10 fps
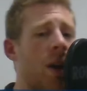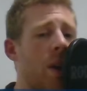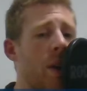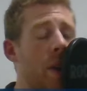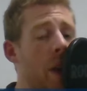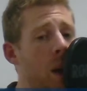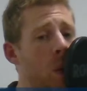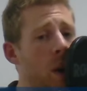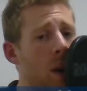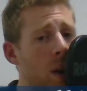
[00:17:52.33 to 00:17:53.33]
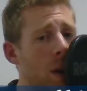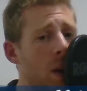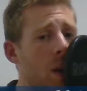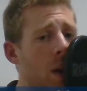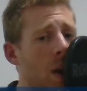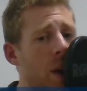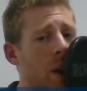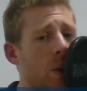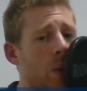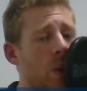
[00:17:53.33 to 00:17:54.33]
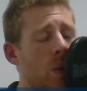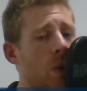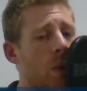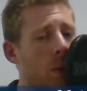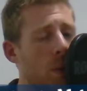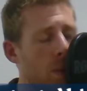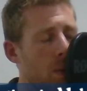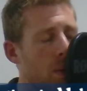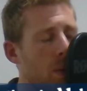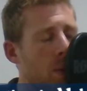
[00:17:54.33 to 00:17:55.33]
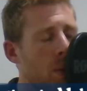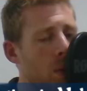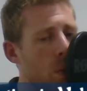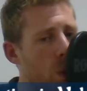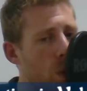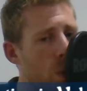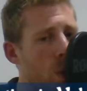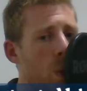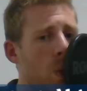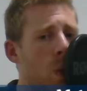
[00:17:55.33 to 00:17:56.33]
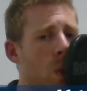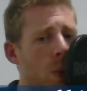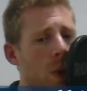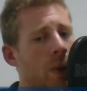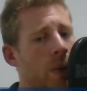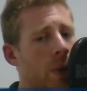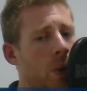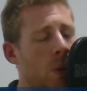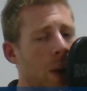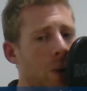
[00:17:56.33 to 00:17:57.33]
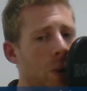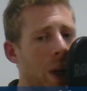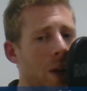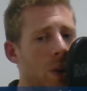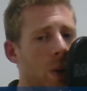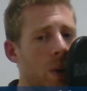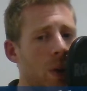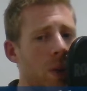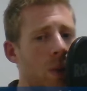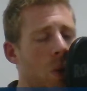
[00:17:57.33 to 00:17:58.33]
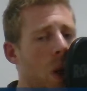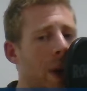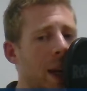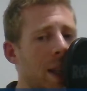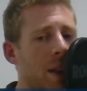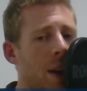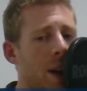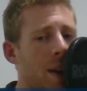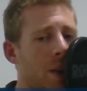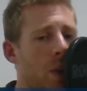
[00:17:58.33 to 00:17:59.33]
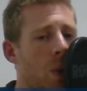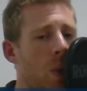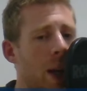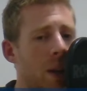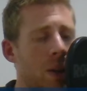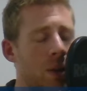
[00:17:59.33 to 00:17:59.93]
They were learning to draw, the Dormouse went on, rubbing its eyes and yawning, for